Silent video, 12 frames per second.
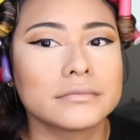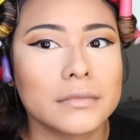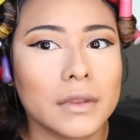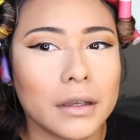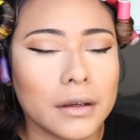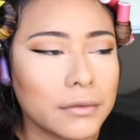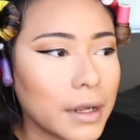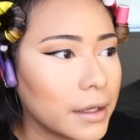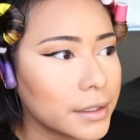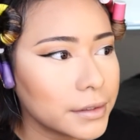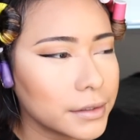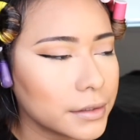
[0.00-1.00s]
Look around
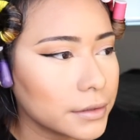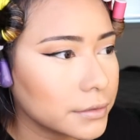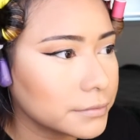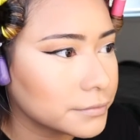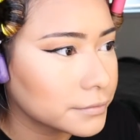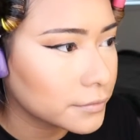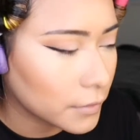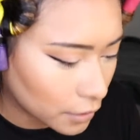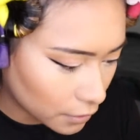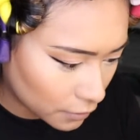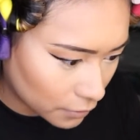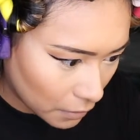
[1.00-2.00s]
a little,
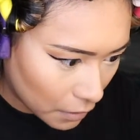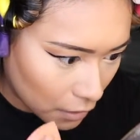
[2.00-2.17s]
you'll